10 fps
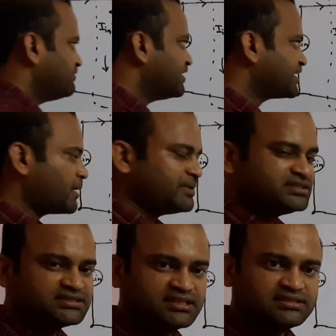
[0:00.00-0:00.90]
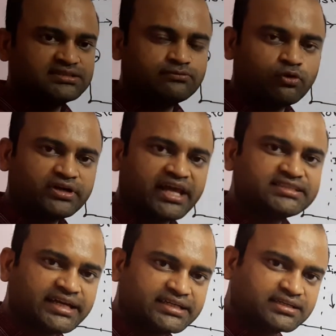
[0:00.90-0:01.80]
in a capacitor there is a voltage
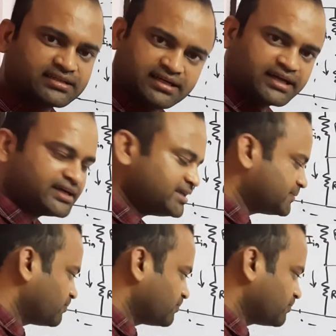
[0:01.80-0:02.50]
and current,